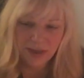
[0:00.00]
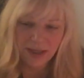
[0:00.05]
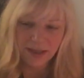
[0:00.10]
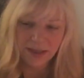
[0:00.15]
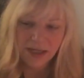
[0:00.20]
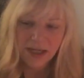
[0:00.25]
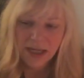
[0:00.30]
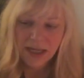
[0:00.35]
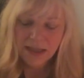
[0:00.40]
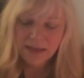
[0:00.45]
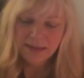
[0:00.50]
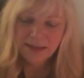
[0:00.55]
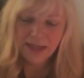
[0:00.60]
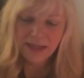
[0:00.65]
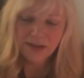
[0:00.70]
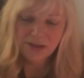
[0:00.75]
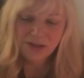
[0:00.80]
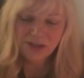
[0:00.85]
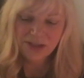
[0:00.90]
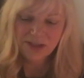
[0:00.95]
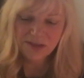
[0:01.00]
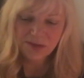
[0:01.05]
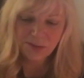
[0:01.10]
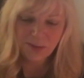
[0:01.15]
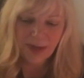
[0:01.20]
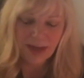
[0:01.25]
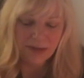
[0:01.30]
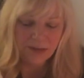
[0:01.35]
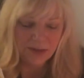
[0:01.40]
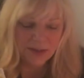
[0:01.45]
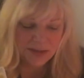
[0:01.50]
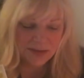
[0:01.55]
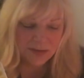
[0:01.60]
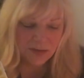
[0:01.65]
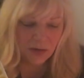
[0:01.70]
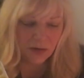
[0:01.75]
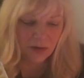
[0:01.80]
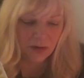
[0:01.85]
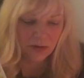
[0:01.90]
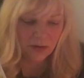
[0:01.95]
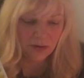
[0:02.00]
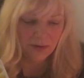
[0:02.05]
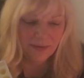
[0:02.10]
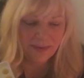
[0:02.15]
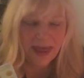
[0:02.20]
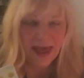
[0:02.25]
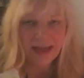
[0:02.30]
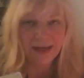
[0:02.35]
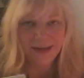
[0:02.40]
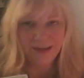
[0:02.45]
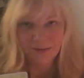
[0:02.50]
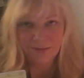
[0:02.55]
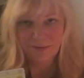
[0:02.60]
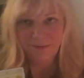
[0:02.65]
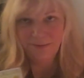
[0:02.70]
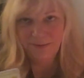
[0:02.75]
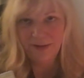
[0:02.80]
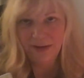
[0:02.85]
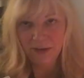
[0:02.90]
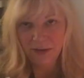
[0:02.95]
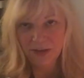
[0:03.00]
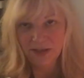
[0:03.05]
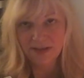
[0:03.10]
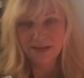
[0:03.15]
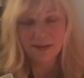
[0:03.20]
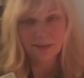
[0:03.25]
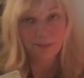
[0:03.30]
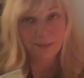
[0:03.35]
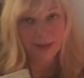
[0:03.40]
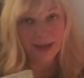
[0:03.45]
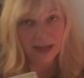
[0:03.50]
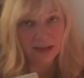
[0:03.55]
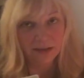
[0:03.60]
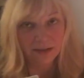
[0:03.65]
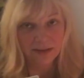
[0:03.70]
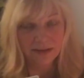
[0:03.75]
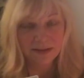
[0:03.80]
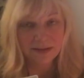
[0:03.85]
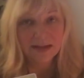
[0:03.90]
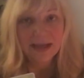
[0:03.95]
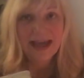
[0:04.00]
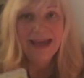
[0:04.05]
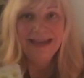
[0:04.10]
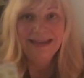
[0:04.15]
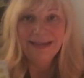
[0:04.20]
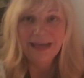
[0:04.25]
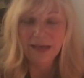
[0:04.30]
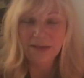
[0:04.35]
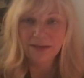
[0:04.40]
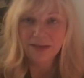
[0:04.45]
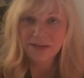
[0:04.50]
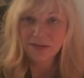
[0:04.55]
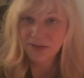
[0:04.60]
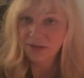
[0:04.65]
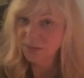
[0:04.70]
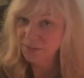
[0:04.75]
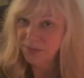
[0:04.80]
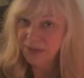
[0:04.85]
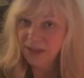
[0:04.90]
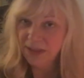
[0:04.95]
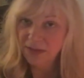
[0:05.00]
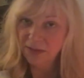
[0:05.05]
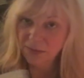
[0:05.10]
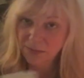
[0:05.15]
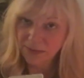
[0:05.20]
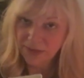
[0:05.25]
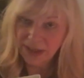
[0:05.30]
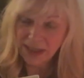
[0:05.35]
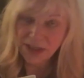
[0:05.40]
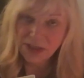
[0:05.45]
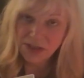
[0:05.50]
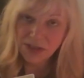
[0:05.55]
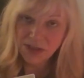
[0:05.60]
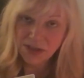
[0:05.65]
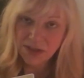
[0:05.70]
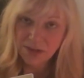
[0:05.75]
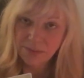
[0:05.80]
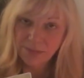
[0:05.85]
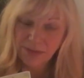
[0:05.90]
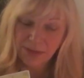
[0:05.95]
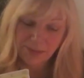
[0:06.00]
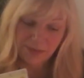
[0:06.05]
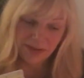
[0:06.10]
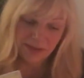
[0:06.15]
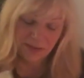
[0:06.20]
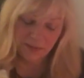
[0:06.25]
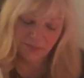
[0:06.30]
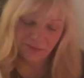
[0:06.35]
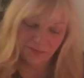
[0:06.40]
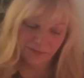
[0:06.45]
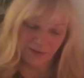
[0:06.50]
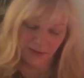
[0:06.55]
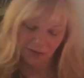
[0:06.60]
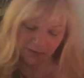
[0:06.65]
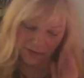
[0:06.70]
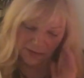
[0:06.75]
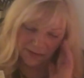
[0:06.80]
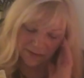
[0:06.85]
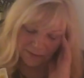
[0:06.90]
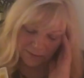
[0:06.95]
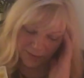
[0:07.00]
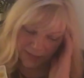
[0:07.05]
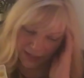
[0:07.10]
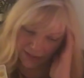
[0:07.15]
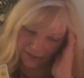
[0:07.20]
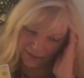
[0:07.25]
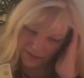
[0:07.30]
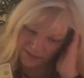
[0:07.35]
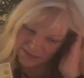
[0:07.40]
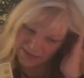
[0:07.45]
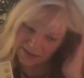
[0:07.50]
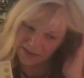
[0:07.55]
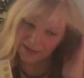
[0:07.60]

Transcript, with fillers: that the energies around us are that of fairness and balance. Now, this could be in a relationship. Maybe the fairness and balance